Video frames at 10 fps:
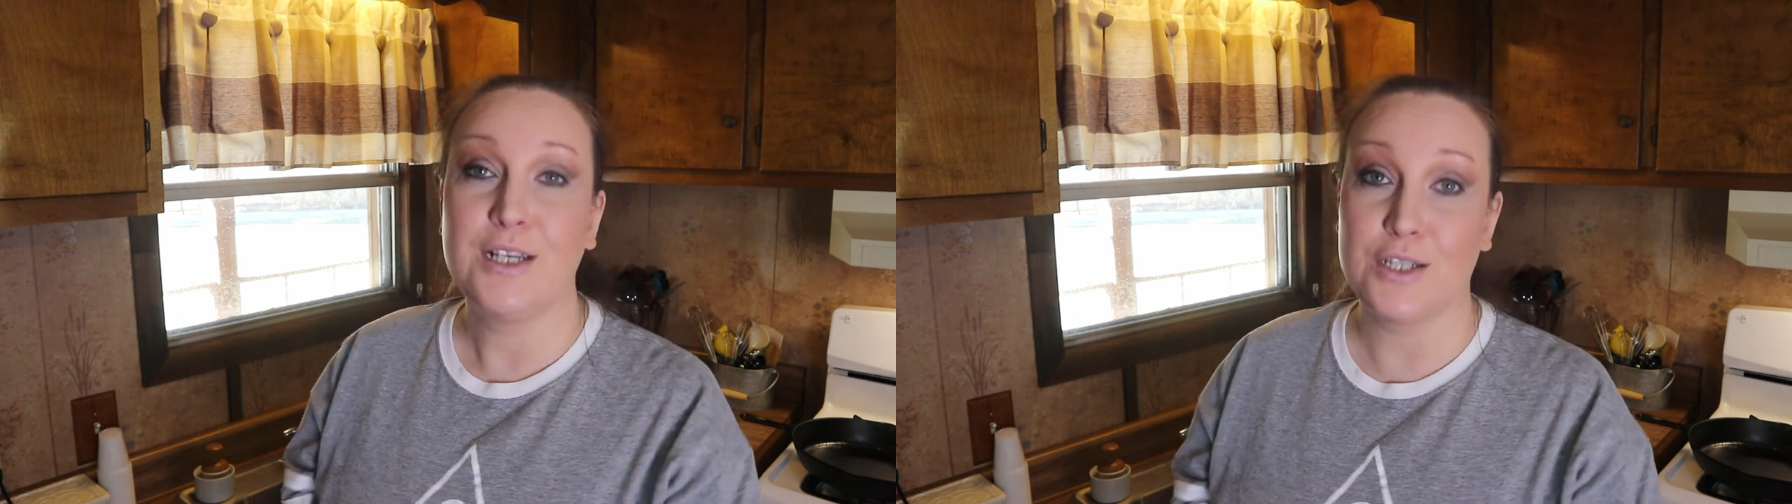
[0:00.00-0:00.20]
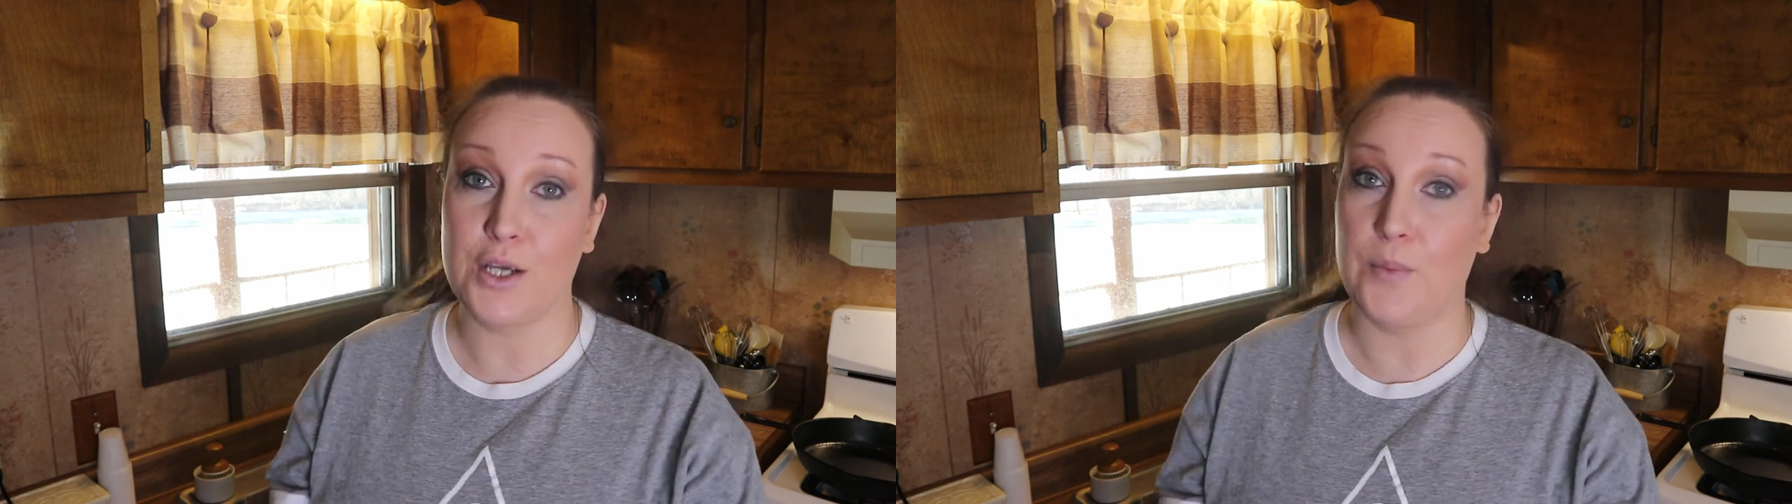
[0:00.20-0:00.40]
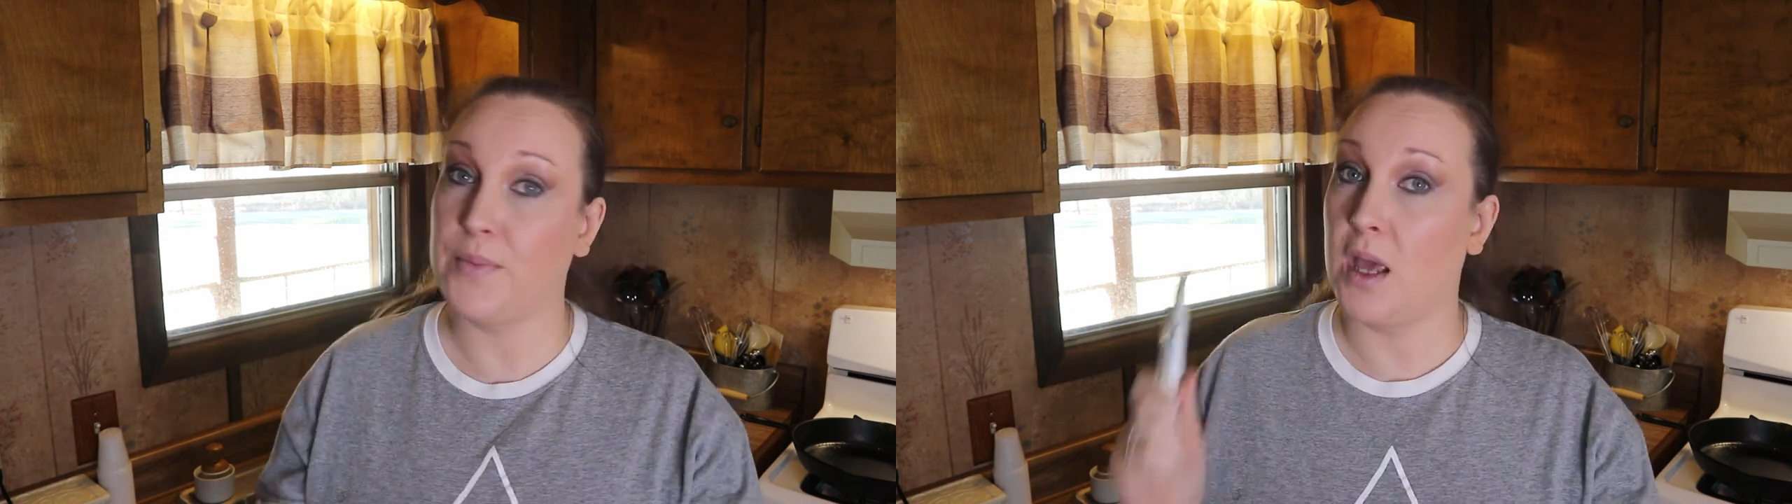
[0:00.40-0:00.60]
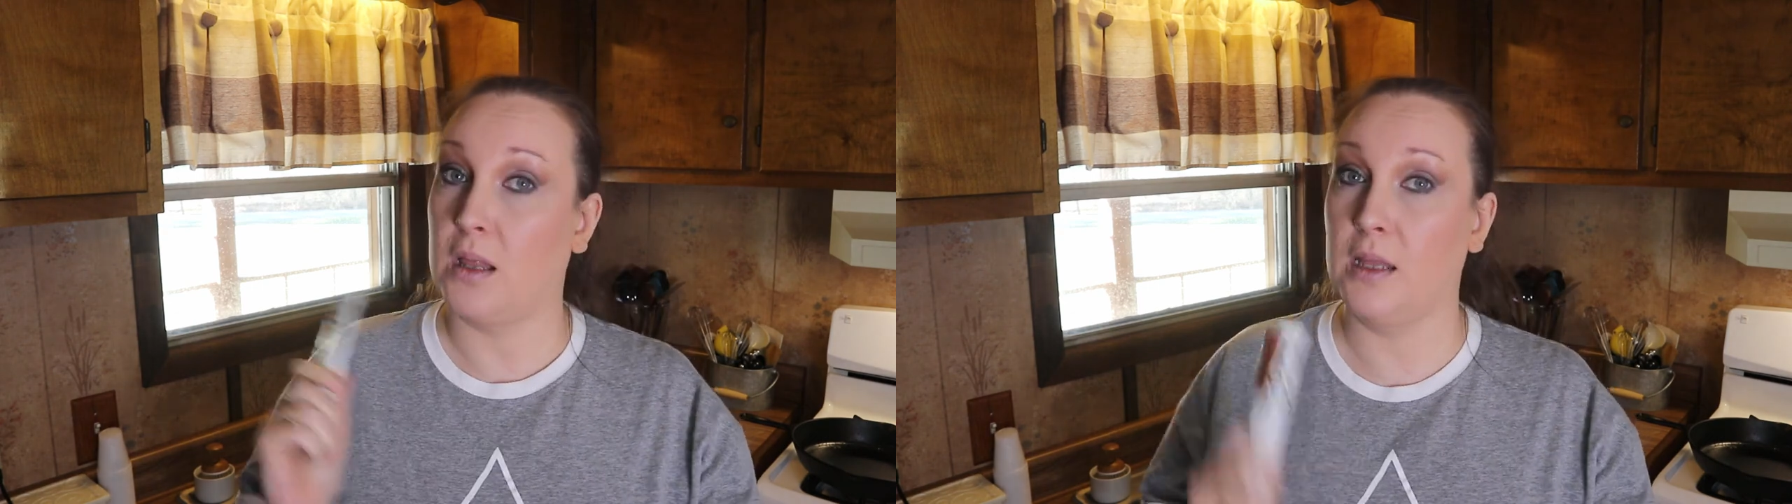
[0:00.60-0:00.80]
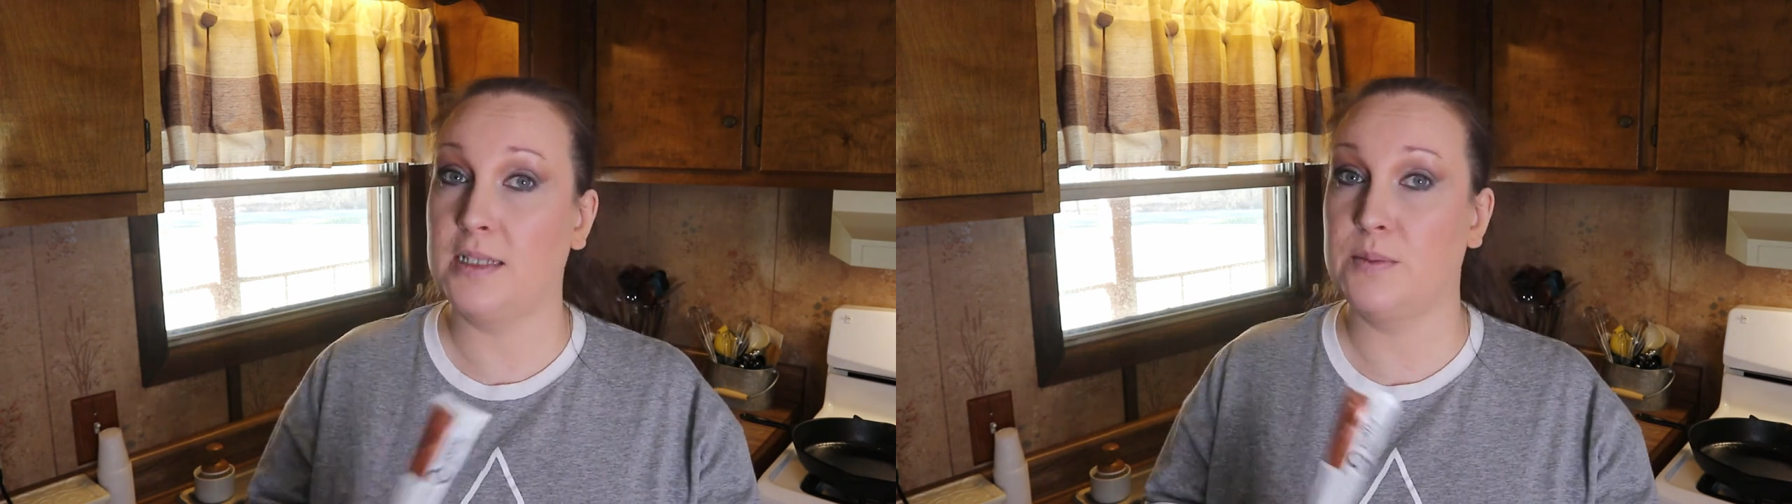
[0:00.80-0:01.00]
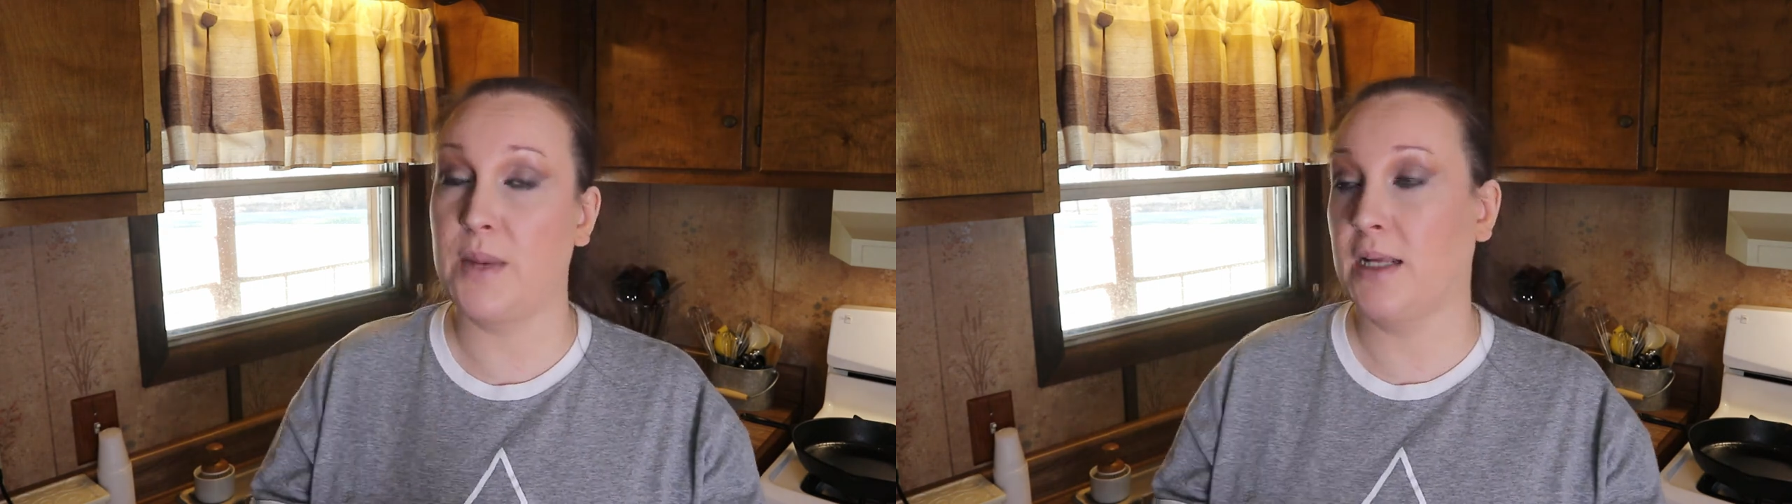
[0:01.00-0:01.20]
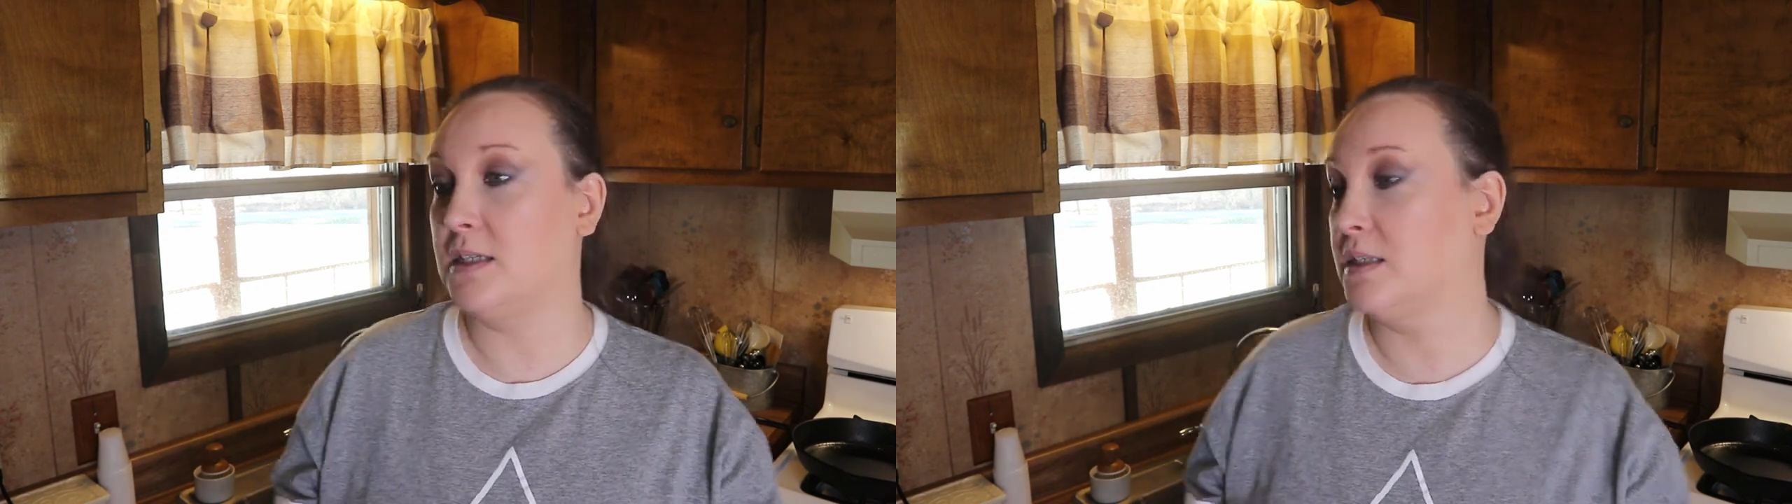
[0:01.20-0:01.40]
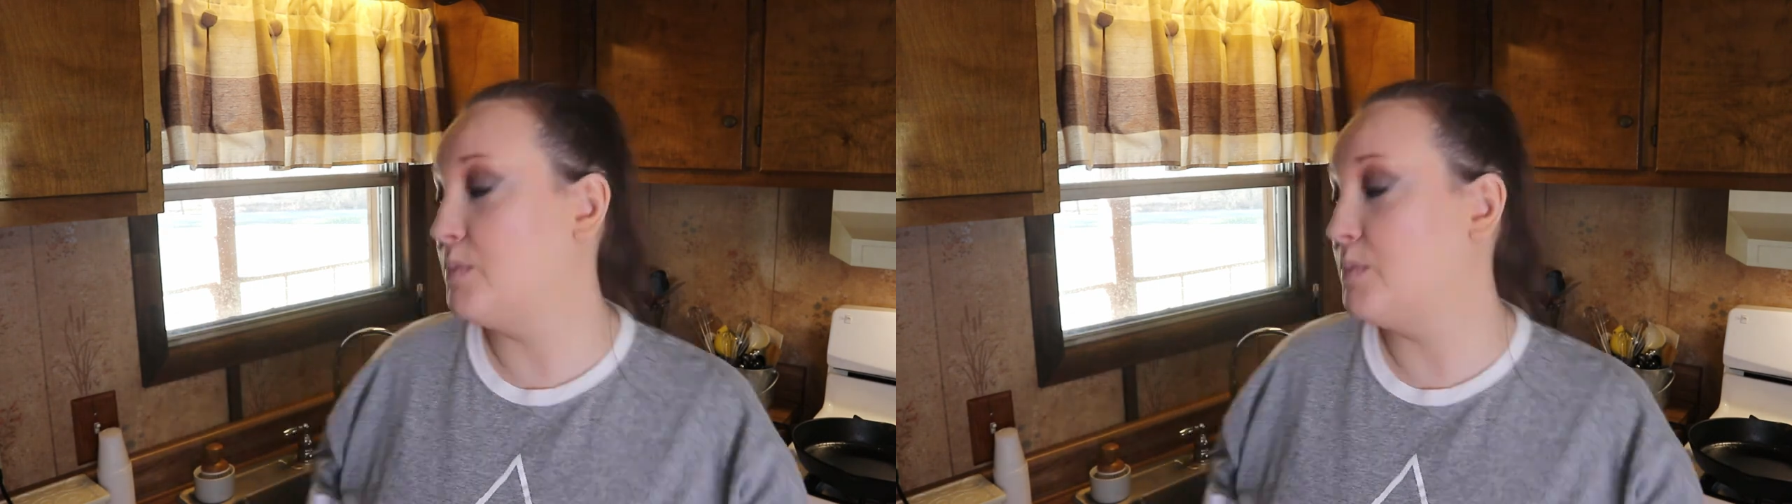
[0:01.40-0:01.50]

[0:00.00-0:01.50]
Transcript: So let's make this